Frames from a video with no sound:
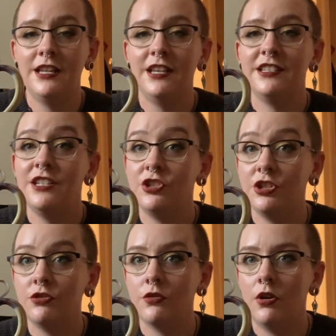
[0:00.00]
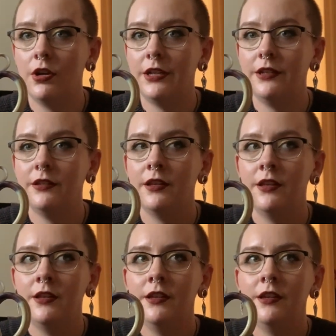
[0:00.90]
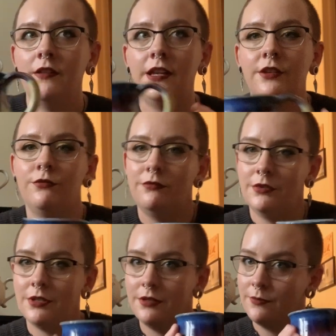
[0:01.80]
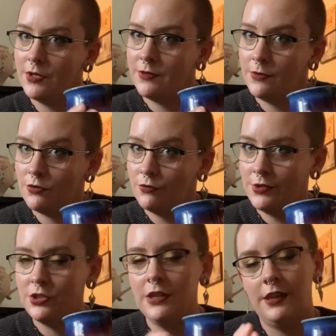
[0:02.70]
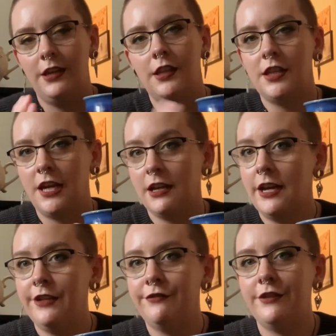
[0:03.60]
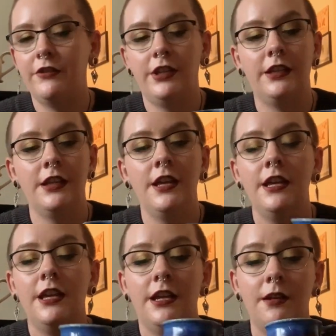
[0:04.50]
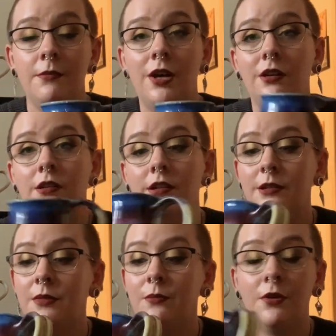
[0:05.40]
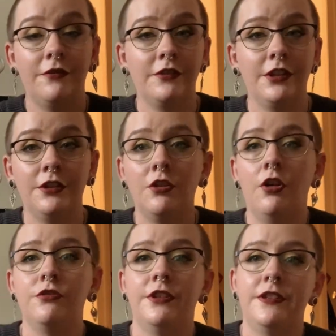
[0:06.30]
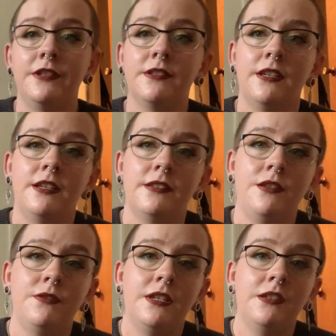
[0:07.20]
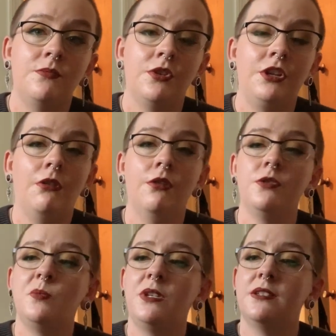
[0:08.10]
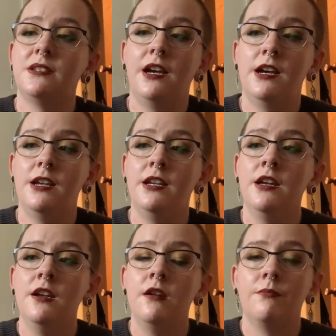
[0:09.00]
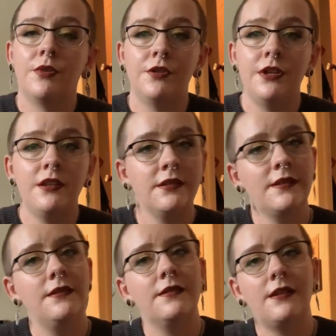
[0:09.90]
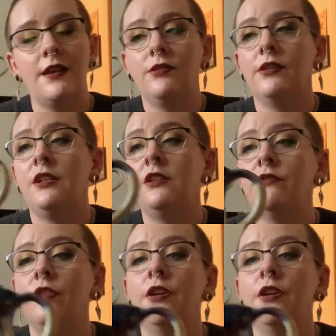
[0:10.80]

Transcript: attention-drawing like, oh, this is my special witchy things, that kind of thing, in a mug can be a perfectly good cauldron. This, as you see, is pretty gross because I burn incense and leave